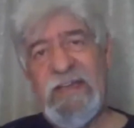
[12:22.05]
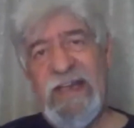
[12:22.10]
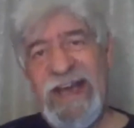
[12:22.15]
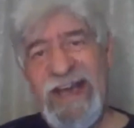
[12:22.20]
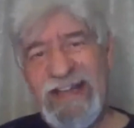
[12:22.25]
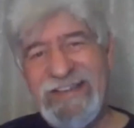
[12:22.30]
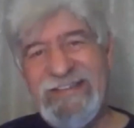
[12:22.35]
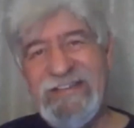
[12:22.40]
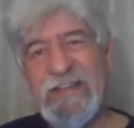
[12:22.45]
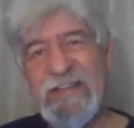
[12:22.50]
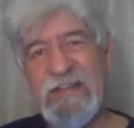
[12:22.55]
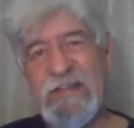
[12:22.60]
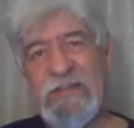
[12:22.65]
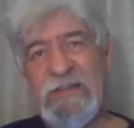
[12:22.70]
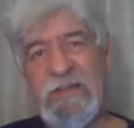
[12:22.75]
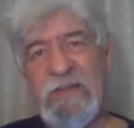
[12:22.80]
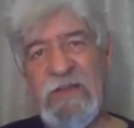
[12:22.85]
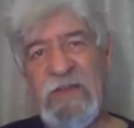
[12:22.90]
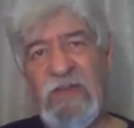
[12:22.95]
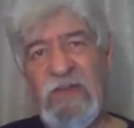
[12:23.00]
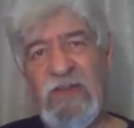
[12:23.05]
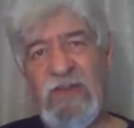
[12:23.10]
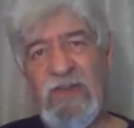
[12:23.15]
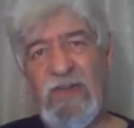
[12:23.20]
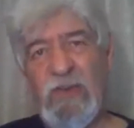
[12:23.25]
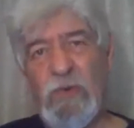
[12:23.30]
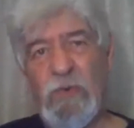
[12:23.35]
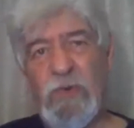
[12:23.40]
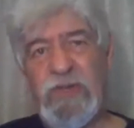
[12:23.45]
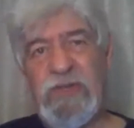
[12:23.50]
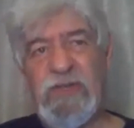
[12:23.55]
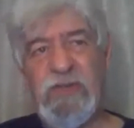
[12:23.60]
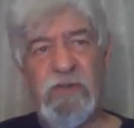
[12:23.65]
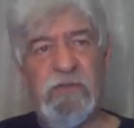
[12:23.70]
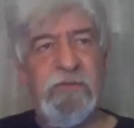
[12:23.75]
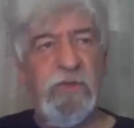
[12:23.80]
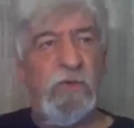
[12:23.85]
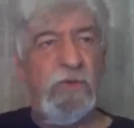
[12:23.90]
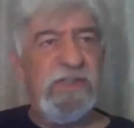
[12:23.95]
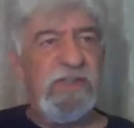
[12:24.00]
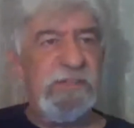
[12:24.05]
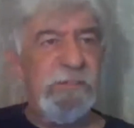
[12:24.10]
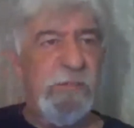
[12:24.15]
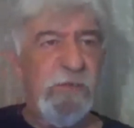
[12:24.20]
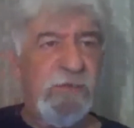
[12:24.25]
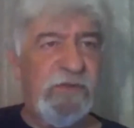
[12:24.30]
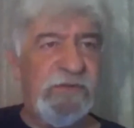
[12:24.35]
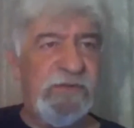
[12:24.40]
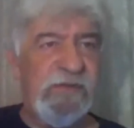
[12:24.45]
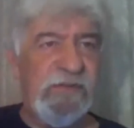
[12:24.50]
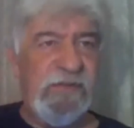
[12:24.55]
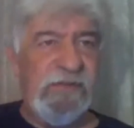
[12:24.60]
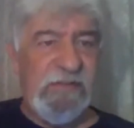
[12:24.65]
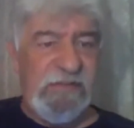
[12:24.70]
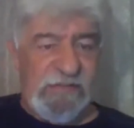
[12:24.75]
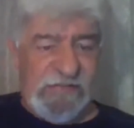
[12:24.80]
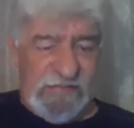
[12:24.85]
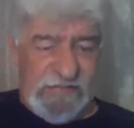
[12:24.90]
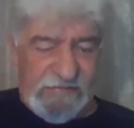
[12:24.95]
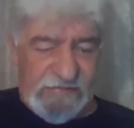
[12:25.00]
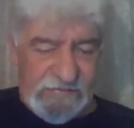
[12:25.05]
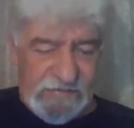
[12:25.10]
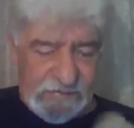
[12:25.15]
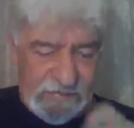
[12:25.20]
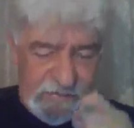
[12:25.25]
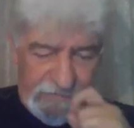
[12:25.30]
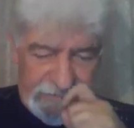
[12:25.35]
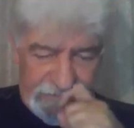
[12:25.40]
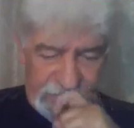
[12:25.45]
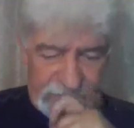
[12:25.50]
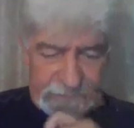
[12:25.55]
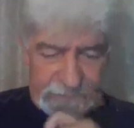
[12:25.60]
under the working of the Holy Spirit in our life.